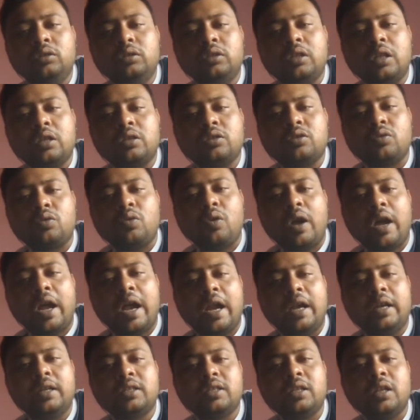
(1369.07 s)
the
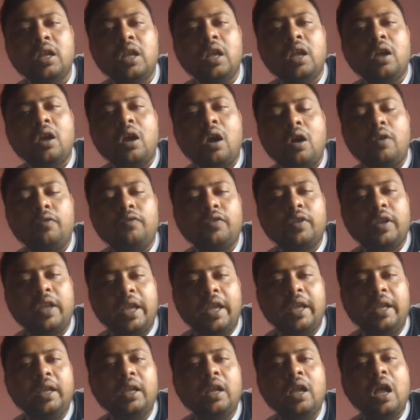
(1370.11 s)
squares of
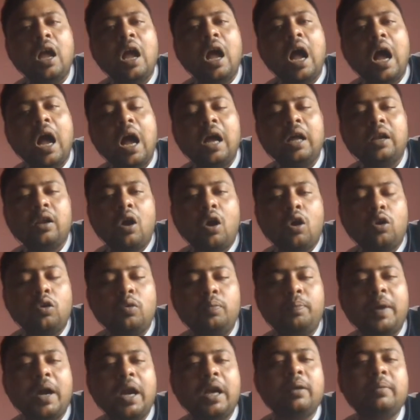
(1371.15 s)
king are
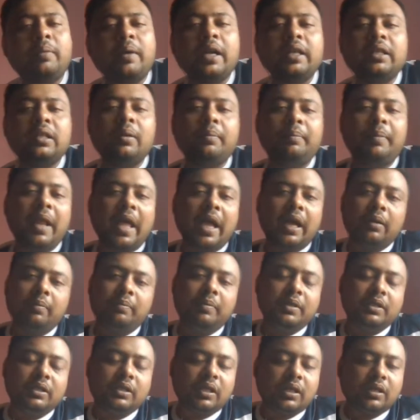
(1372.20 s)
occupied by the black
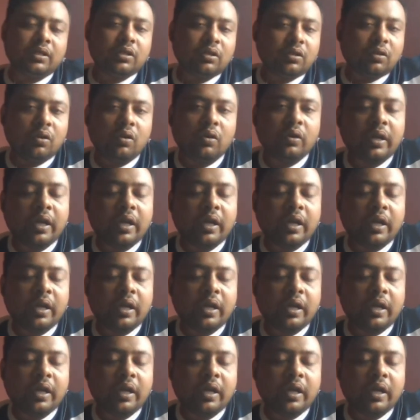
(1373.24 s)
pieces.